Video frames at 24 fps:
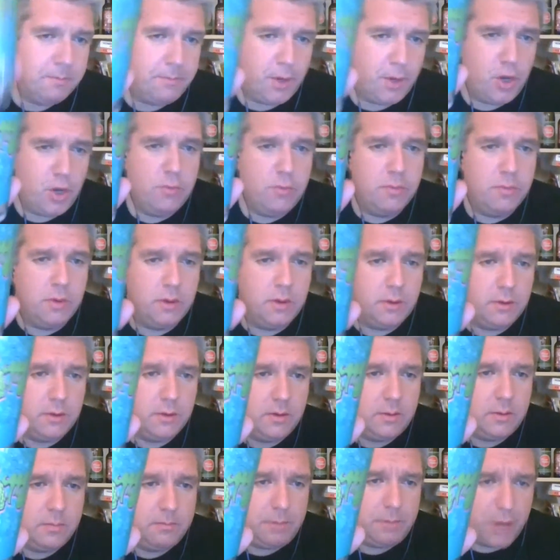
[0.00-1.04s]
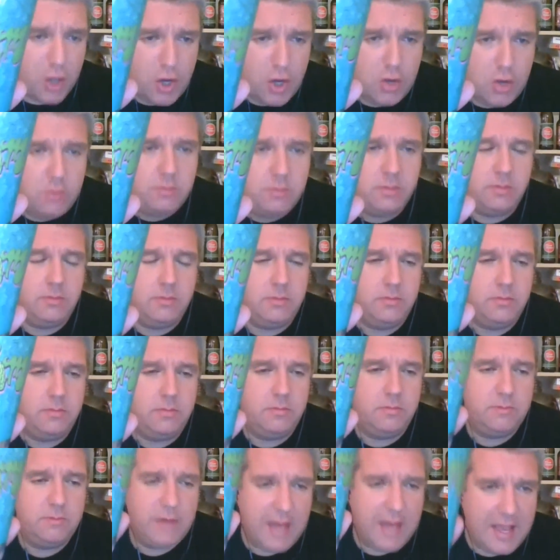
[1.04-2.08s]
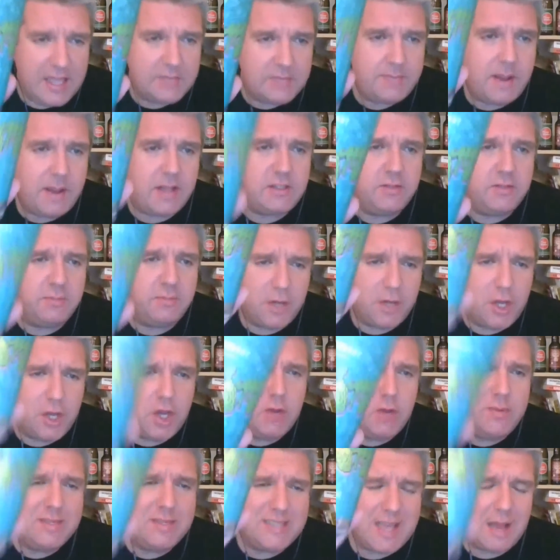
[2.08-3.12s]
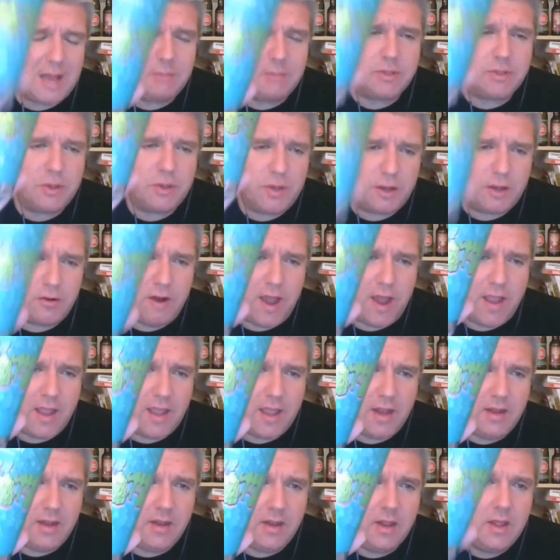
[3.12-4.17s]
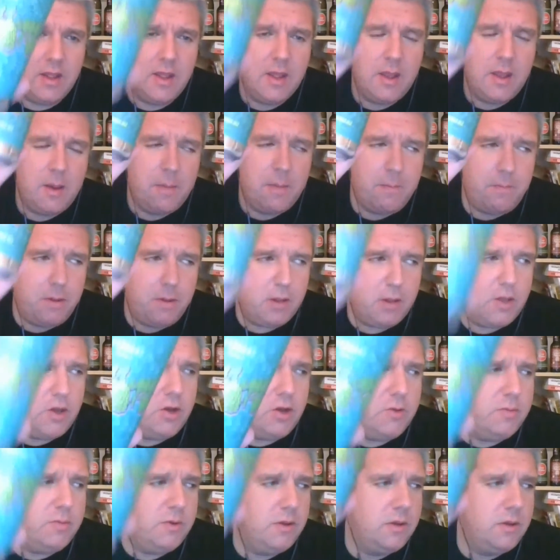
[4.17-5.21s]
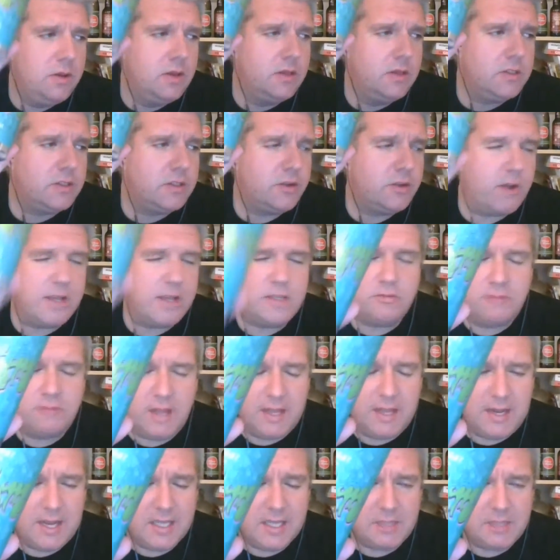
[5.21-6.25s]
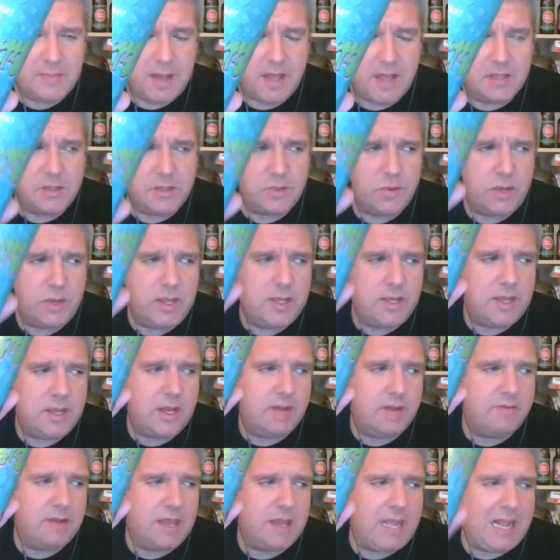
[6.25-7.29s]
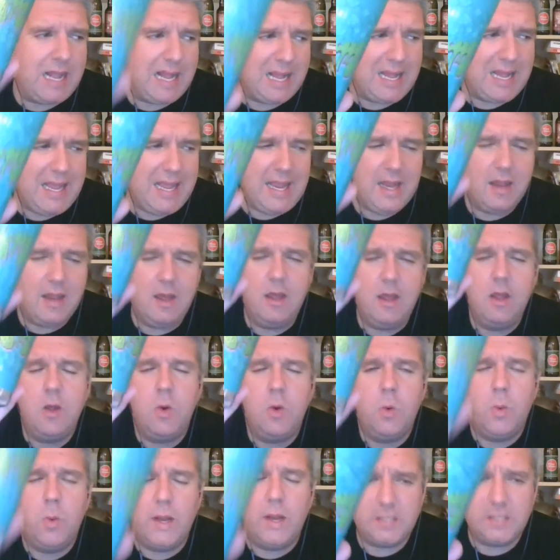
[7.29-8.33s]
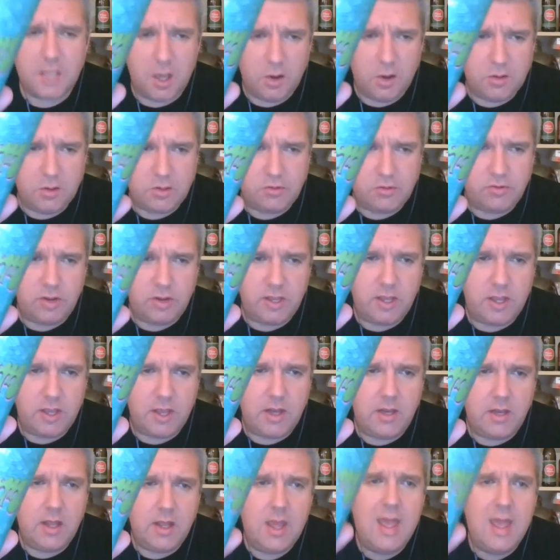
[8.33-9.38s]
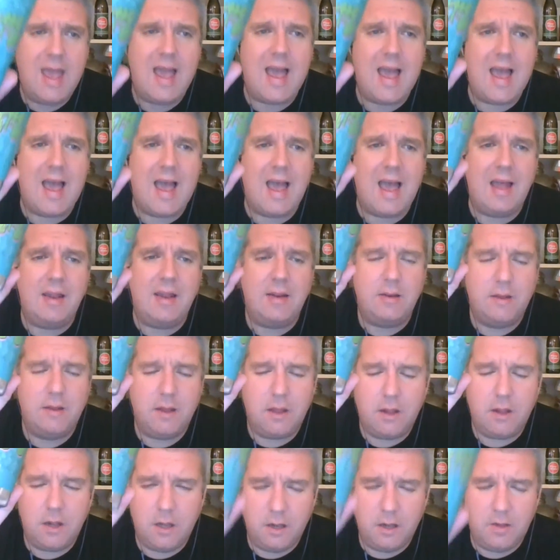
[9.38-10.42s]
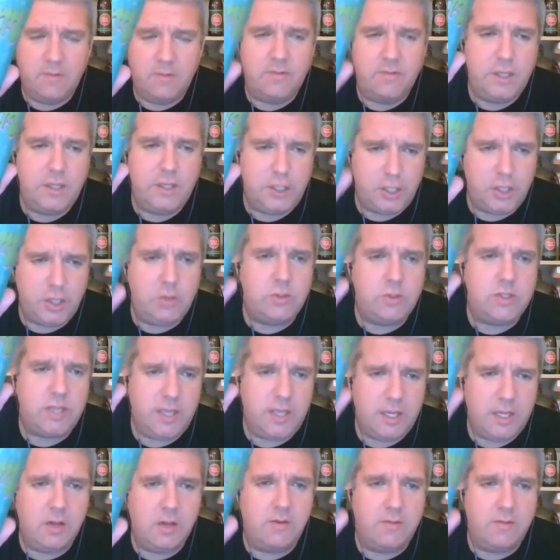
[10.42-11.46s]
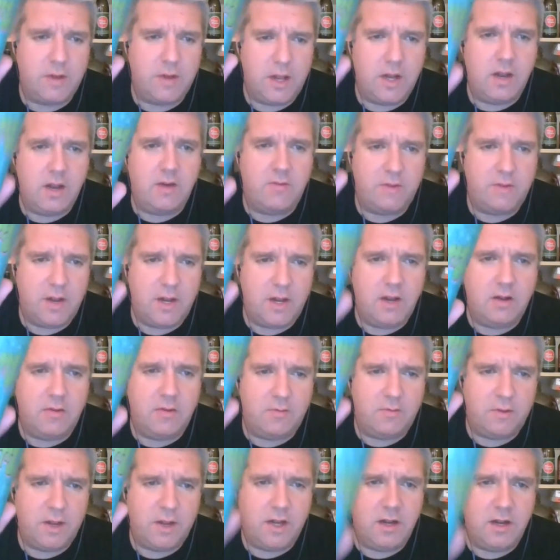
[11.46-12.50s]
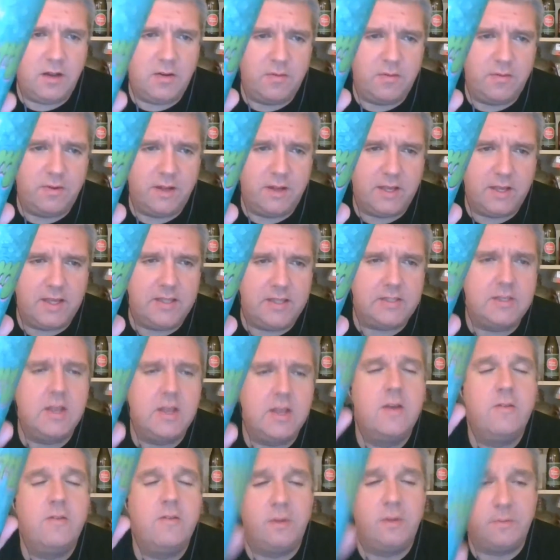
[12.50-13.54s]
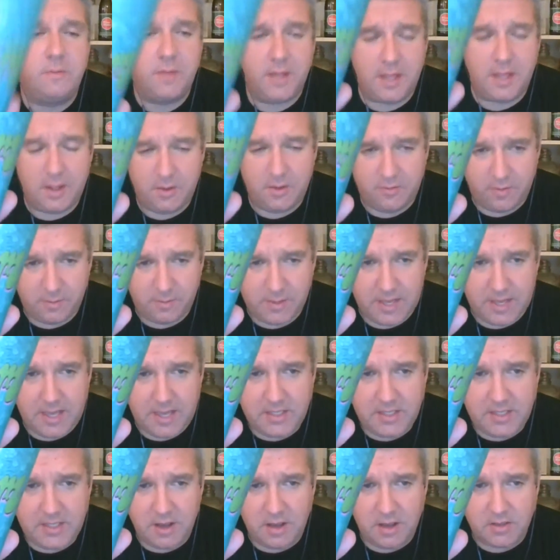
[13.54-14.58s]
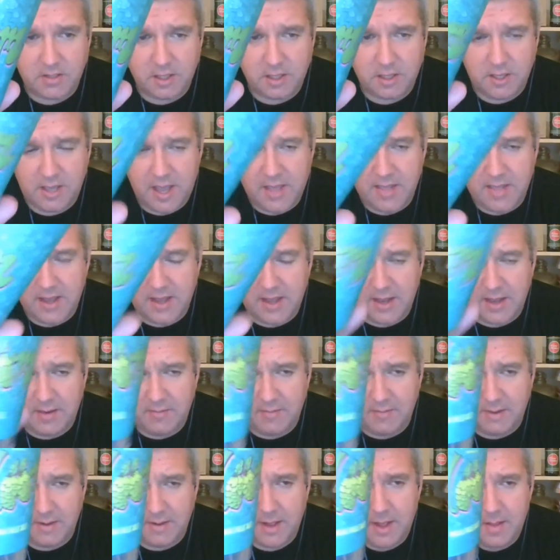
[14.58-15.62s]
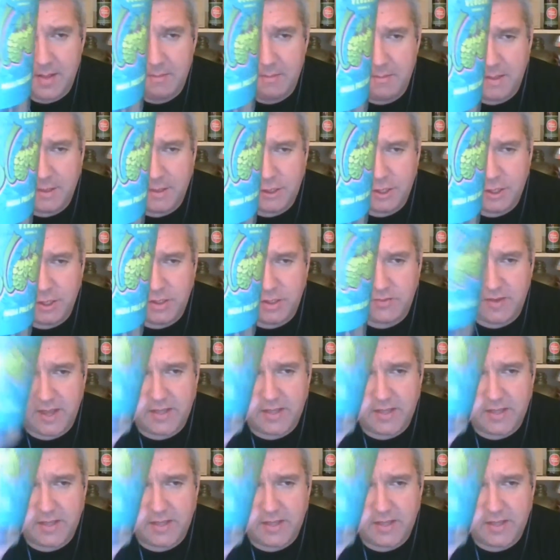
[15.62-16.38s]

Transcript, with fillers: Boom. Bloom. Latest batch of Bloom is absolutely cracking. Bloom strikes a really nice balance between kind of like cleaner West Coast drinking and lovely, juicy, lovely, lovely, lovely, lovelies from the from the East Coast. So you're getting that kind of mad, mad juice